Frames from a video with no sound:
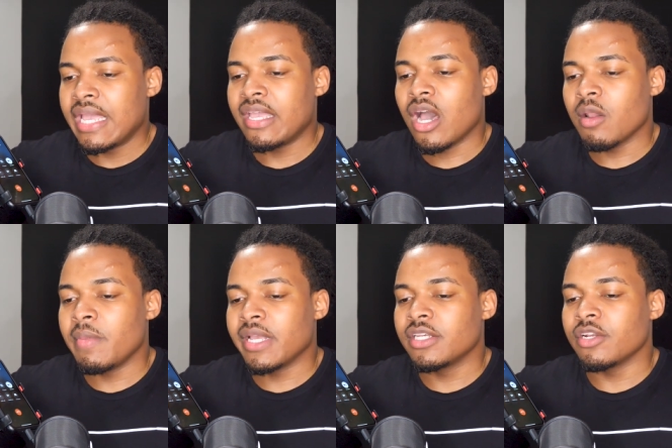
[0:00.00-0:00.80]
it
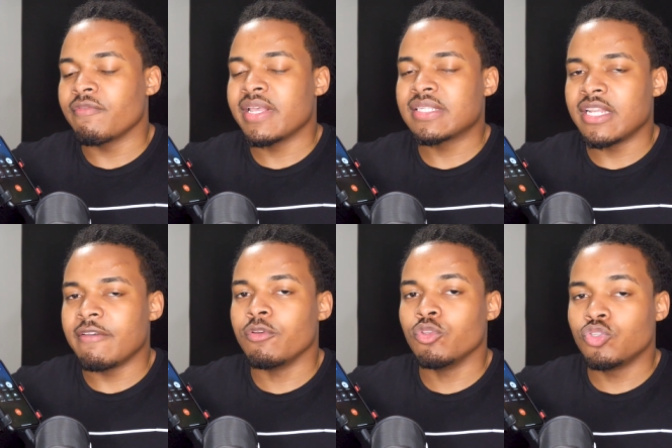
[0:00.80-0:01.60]
automatically can invest it
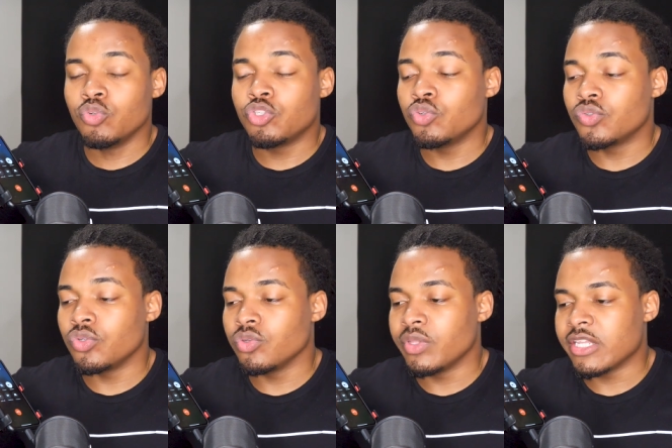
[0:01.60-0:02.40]
if you do choose
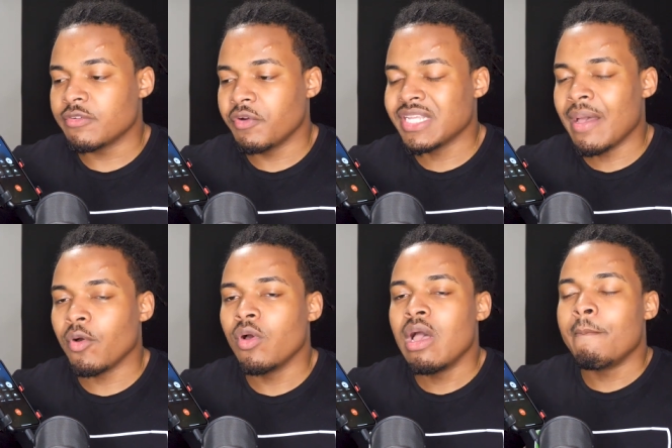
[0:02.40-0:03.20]
to do that. So for
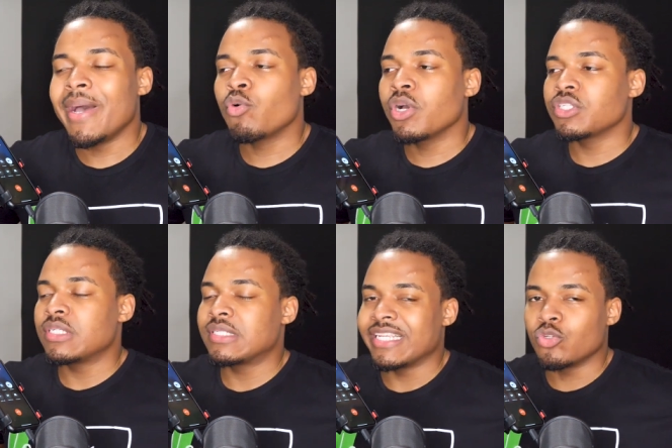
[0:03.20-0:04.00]
example, my
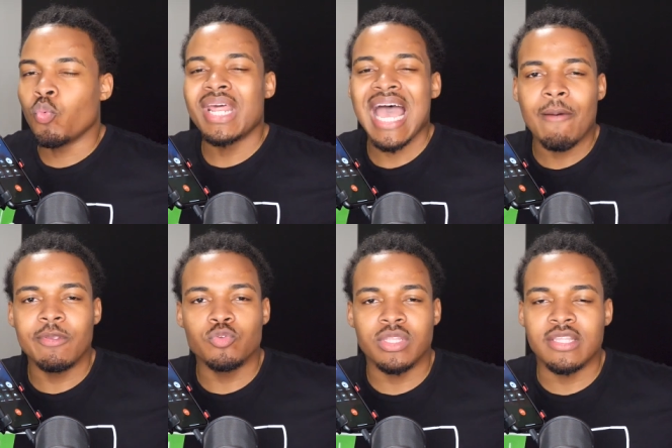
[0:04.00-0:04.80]
question is this: what
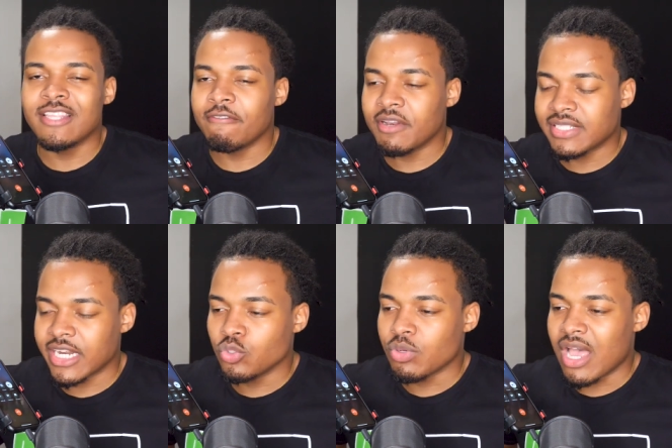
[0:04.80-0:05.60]
happens with the dividends
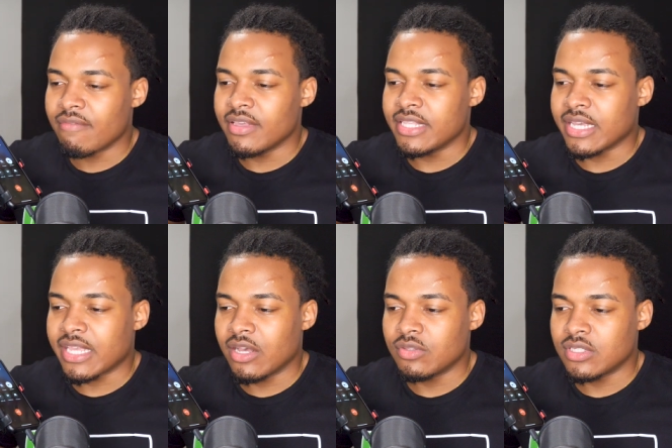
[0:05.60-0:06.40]
that I do have in the
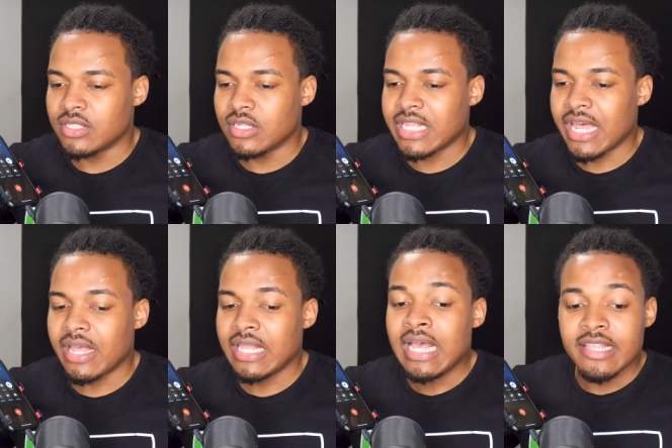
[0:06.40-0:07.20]
account? Does
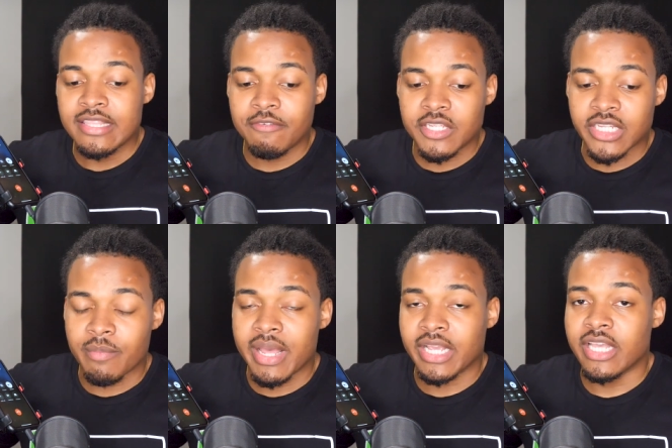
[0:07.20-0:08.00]
that dividends
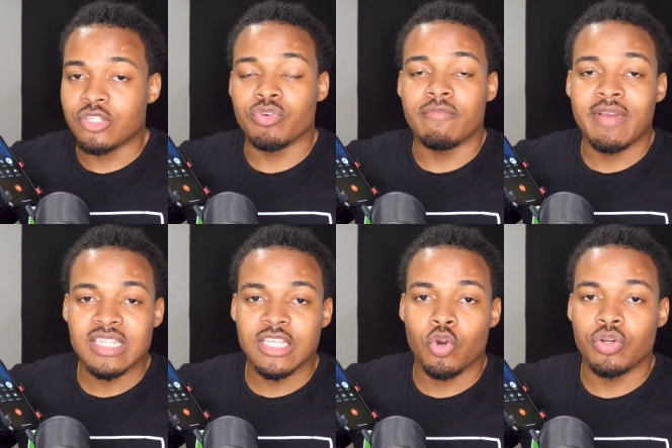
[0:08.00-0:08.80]
automatically gets
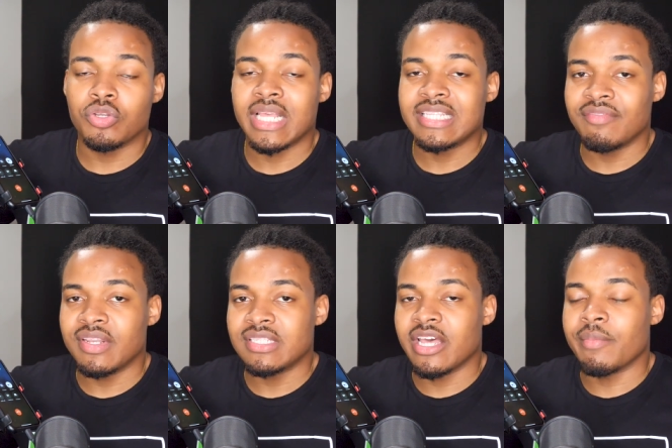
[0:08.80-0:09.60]
reinvested, or does that
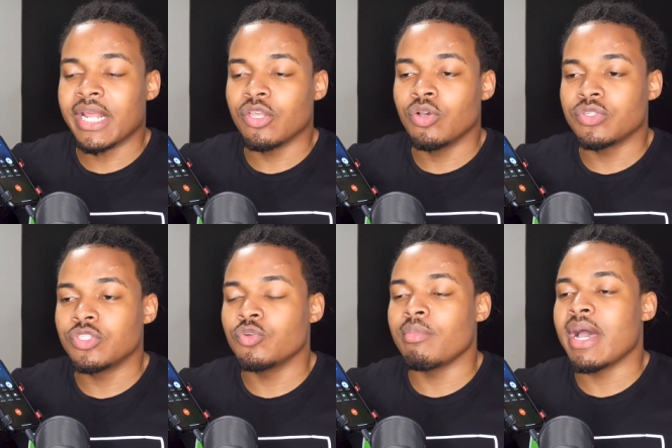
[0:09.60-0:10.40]
dividends automatically goes
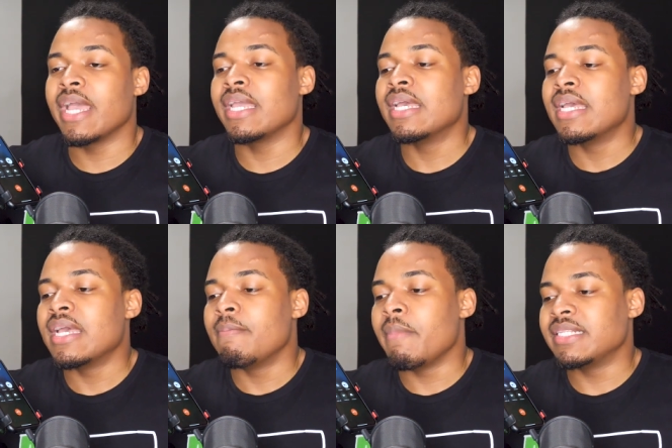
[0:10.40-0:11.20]
into my
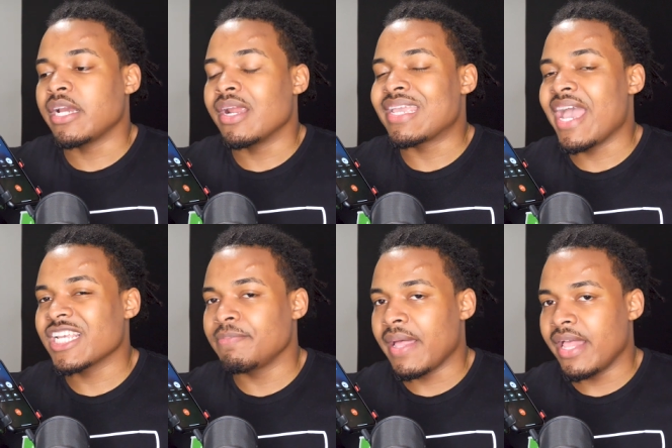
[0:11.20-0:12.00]
my entire
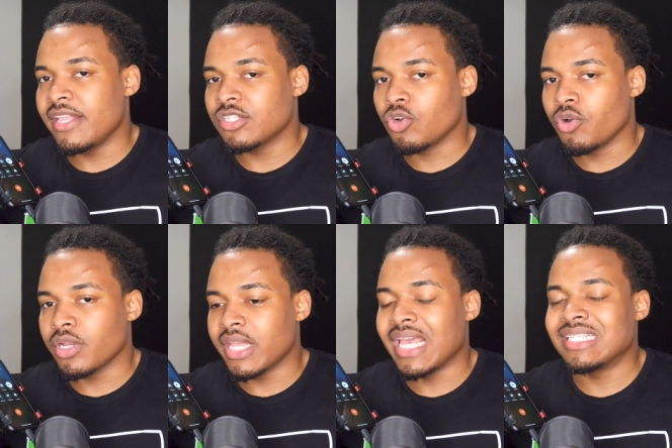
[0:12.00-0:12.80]
cash balance, or
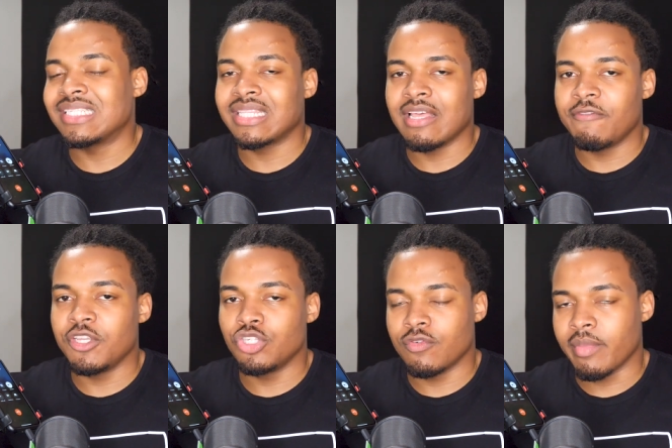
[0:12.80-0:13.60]
can I set that
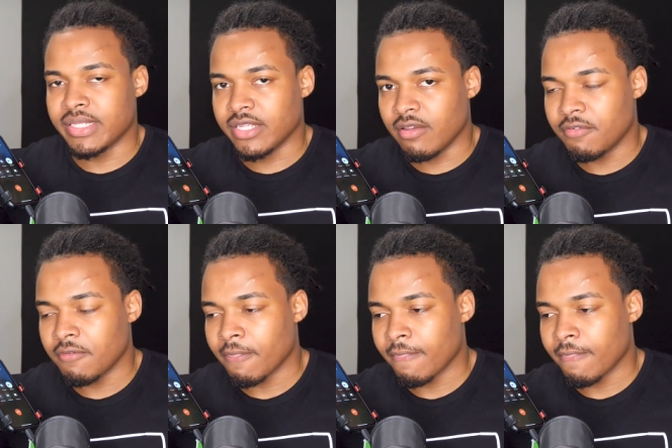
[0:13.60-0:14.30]
feature for myself?